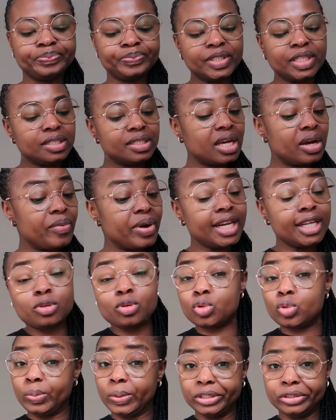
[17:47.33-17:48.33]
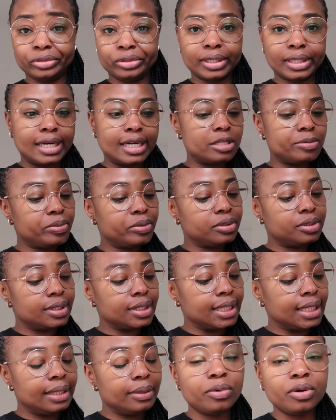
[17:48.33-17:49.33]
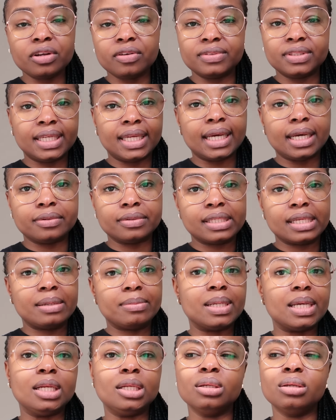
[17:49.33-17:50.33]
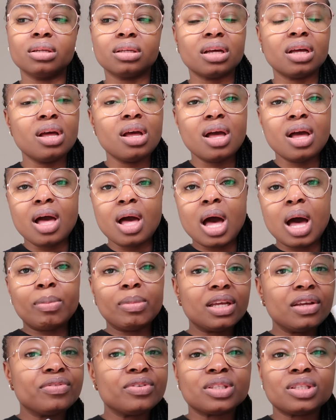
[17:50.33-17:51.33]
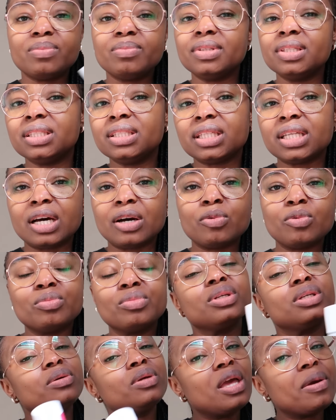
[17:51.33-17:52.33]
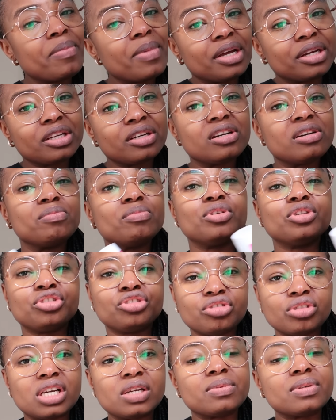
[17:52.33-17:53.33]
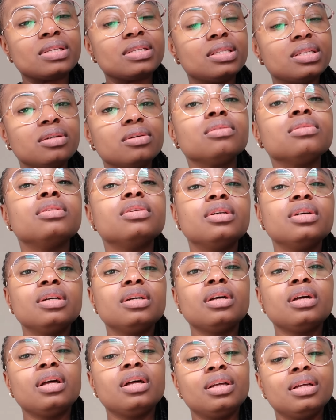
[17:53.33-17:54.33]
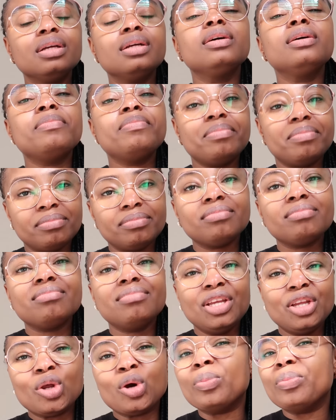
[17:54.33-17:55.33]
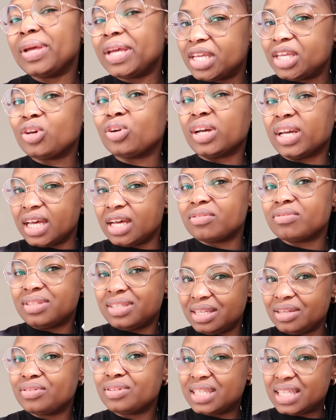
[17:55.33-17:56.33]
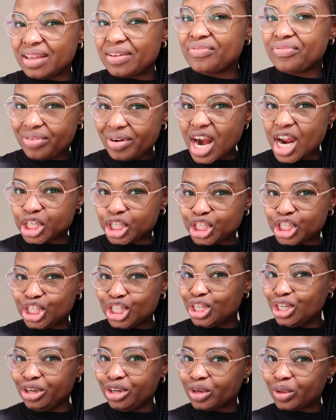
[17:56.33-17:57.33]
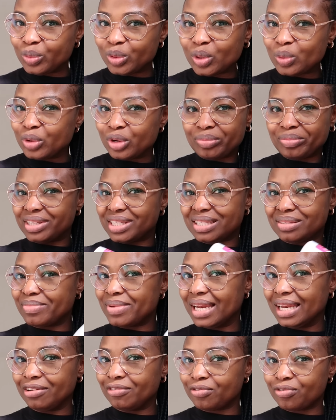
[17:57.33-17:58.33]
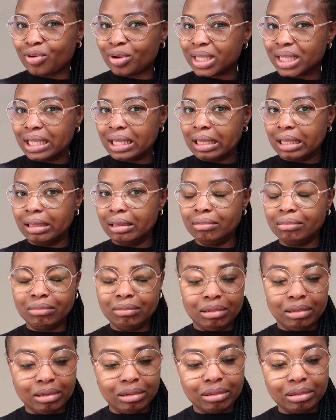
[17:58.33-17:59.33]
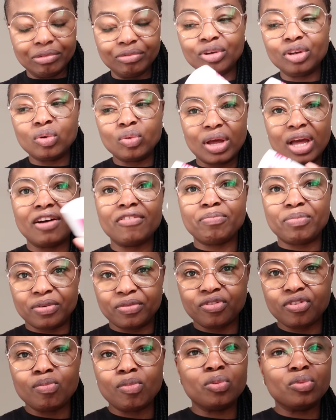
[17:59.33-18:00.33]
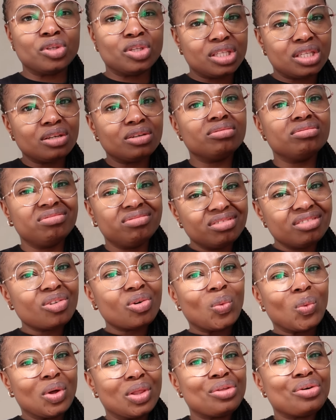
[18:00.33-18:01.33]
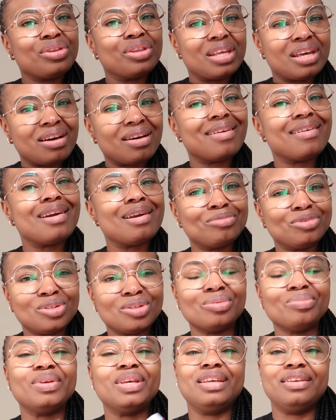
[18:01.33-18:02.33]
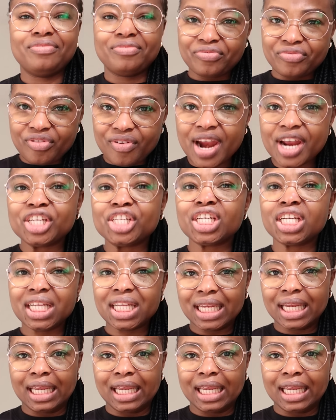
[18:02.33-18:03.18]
So I went into Superdrug and I spoke to one of the girls there. I'm like, look, I'm looking for something to keep my underarm moisturized, but still, you know, make your girl still stay fresh. You know, we don't want to be smelling funky, you know, even though we have perfume, we still want underarm to be fresh and